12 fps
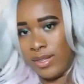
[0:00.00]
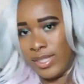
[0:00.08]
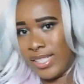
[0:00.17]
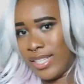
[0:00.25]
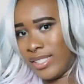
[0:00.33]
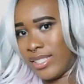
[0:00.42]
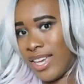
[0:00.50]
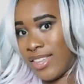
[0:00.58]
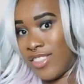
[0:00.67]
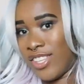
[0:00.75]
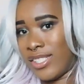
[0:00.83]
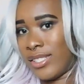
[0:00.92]
sits
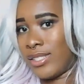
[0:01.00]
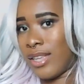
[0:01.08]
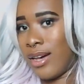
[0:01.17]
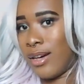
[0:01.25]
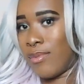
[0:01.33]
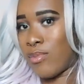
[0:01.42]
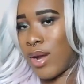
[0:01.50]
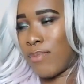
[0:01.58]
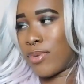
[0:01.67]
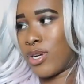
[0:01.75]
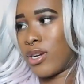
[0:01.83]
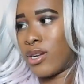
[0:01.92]
like this
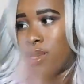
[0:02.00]
romper.